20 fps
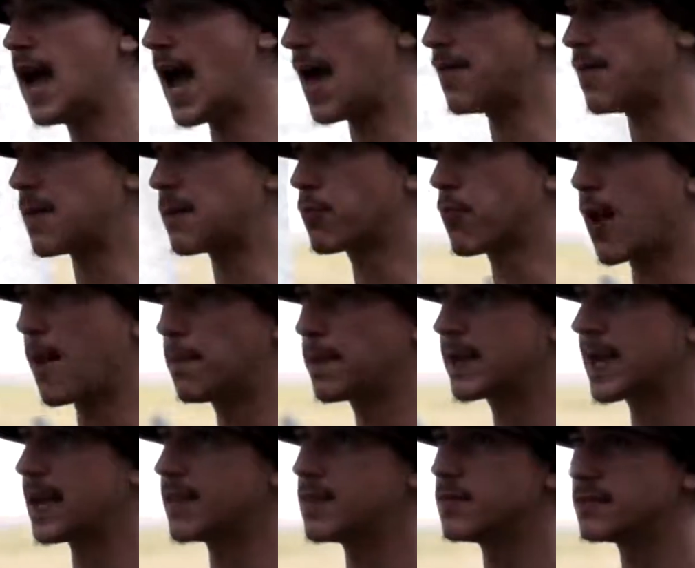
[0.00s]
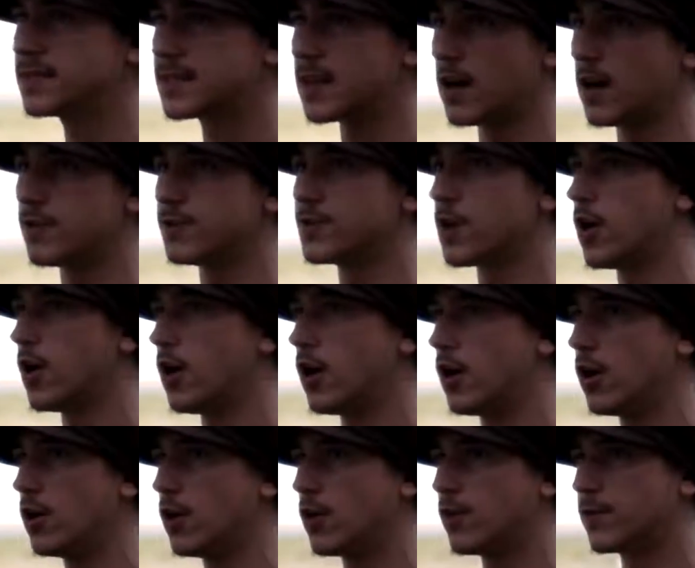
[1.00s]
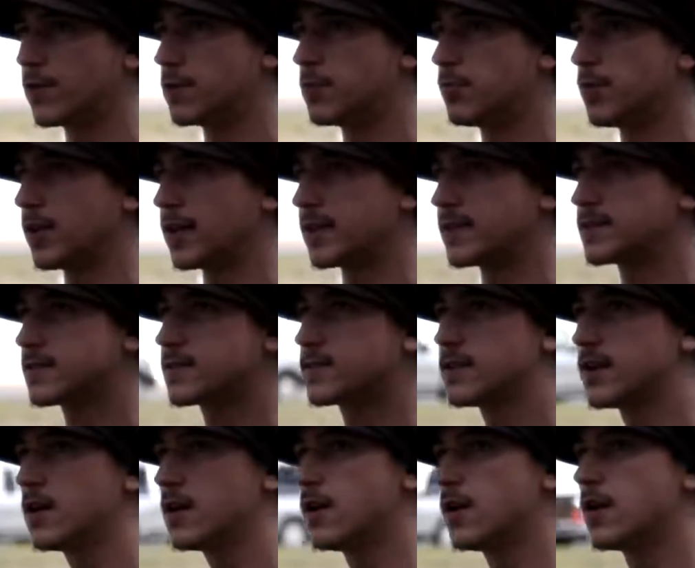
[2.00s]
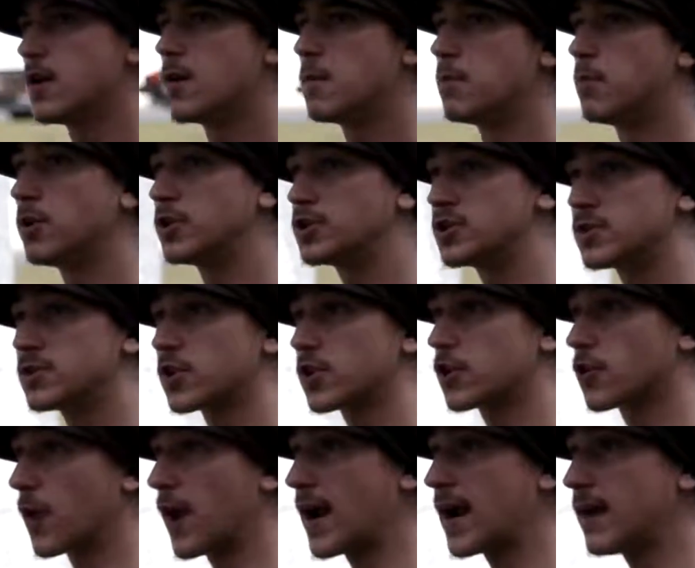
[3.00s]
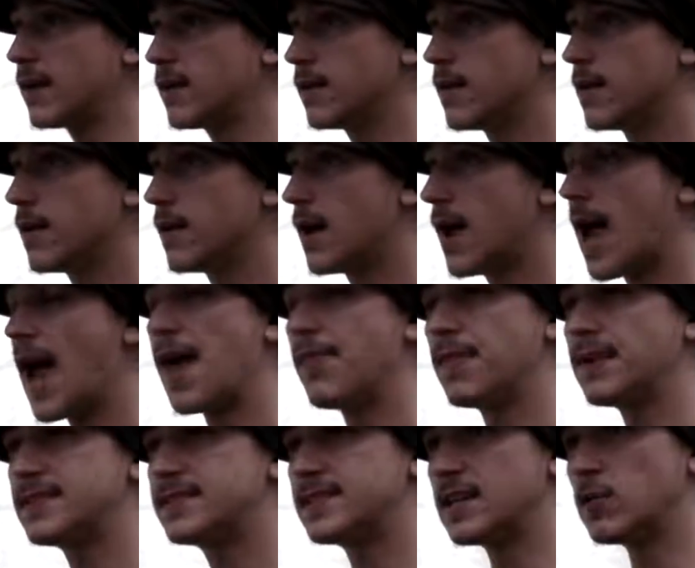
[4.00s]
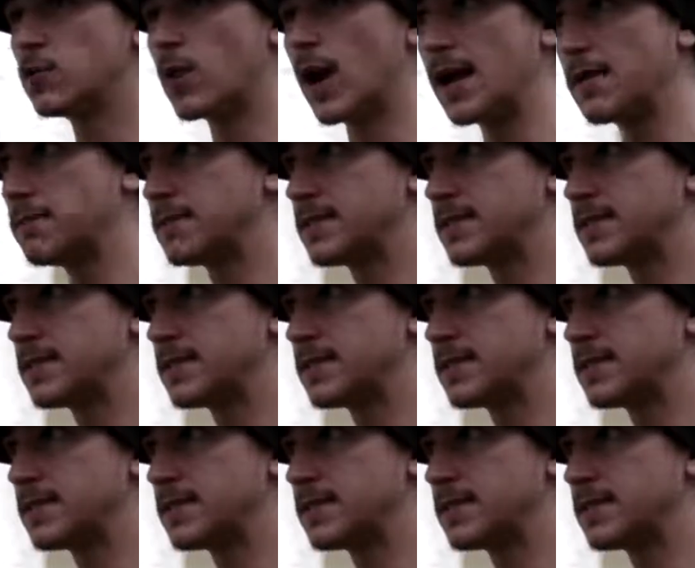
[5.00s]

and they propagate themselves all over the place. Bushes are great, and they sit right